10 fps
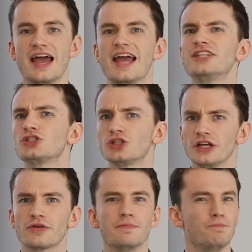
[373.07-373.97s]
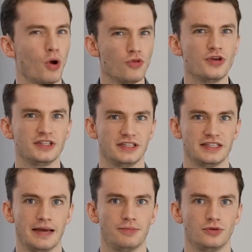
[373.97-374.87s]
It's clear in both these
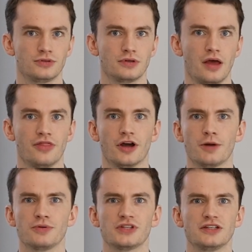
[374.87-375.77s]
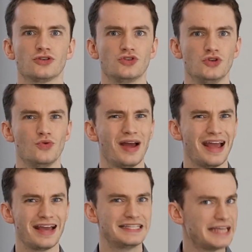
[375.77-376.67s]
examples that our presenters knew
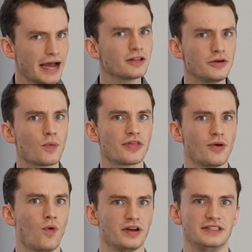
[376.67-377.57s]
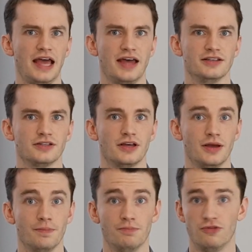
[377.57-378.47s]
exactly where they wanted to end
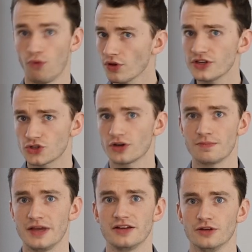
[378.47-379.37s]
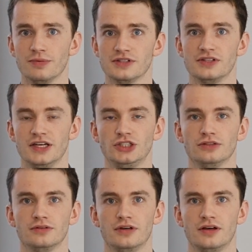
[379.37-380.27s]
before they started making their
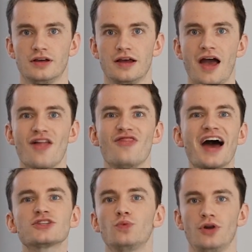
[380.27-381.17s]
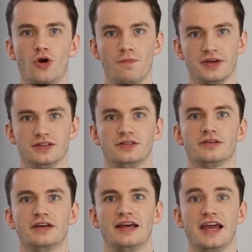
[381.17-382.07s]
presentation. That's what hope is.
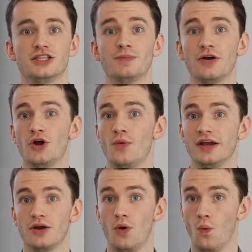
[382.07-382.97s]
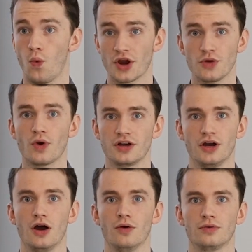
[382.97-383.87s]
It's about knowing where you want to
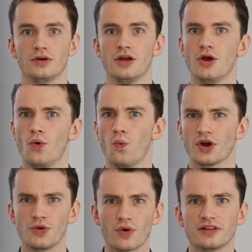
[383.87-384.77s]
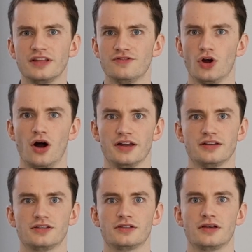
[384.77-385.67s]
go, where you want to leave your
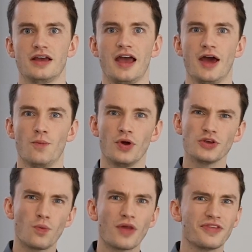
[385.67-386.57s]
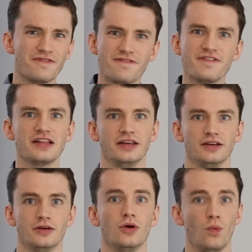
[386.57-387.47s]
audience, and what you want them
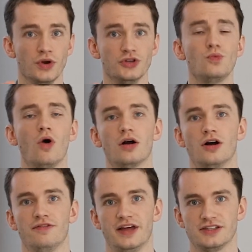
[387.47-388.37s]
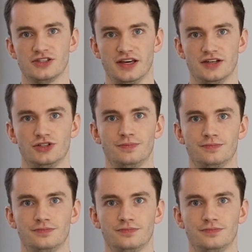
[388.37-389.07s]
feeling when you walk off that stage.